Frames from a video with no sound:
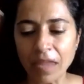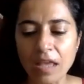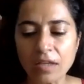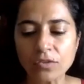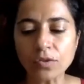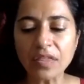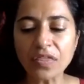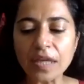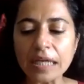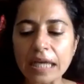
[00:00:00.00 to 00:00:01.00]
So I
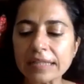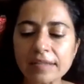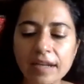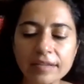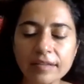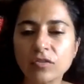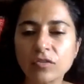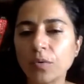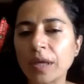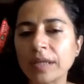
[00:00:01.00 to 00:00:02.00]
think I started
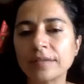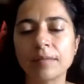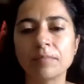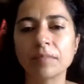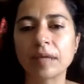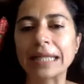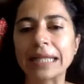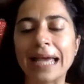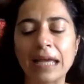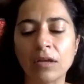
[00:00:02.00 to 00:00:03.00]
doing some
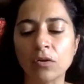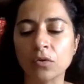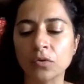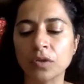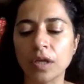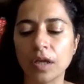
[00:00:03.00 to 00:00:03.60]
clown